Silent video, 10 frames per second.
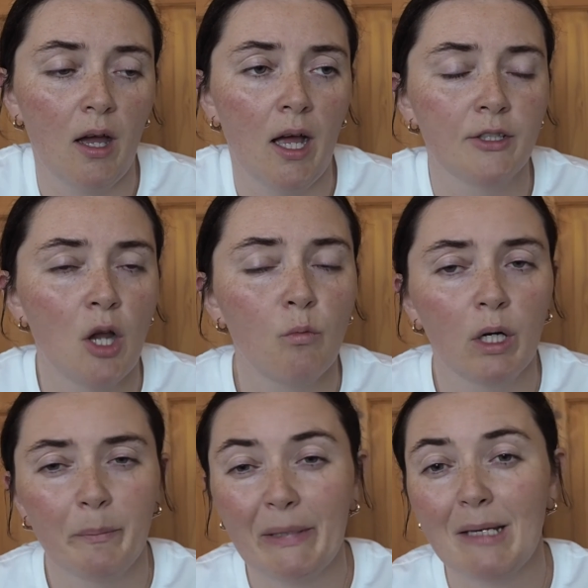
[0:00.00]
I don't
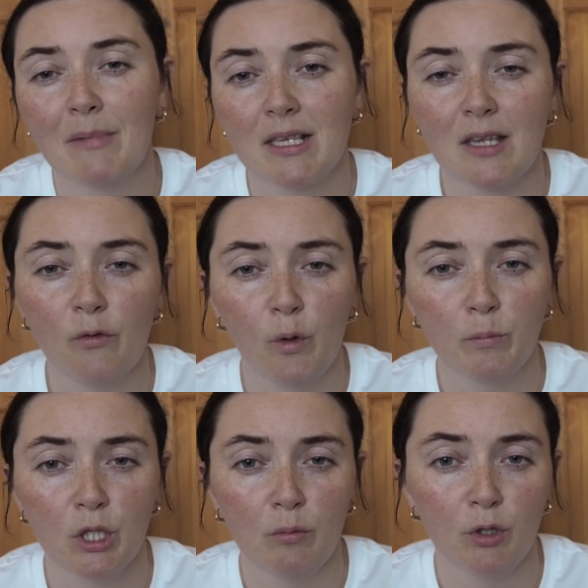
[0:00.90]
want to beat myself
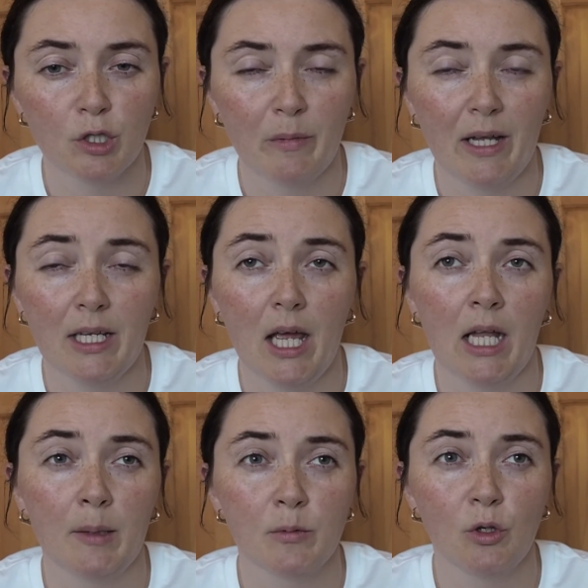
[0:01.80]
up too much about it,
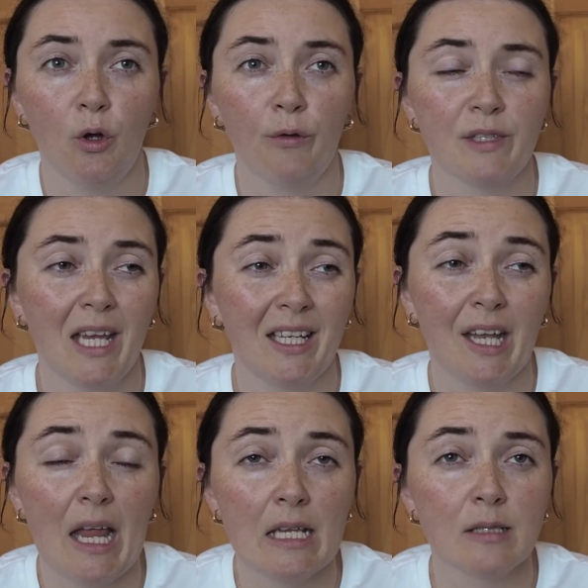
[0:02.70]
and I'm sort of taking
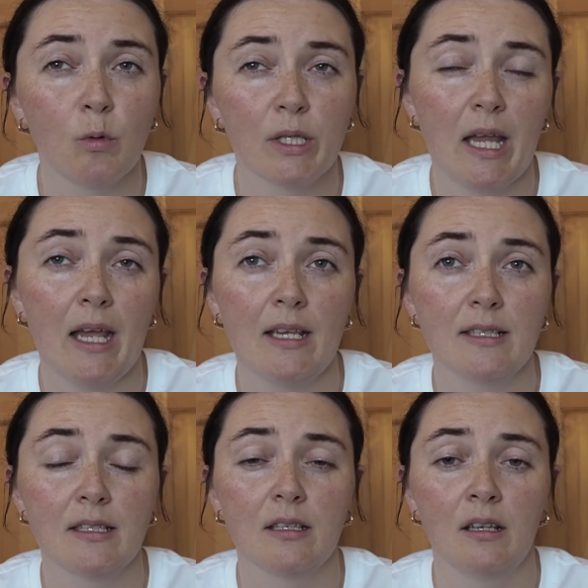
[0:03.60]
it as what it
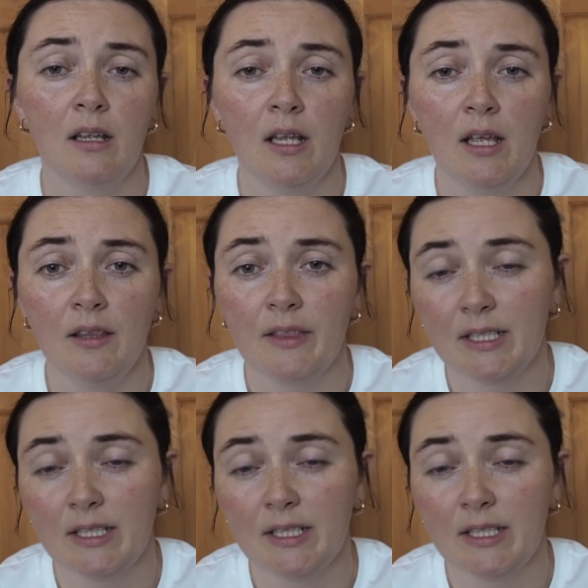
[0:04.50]
is. The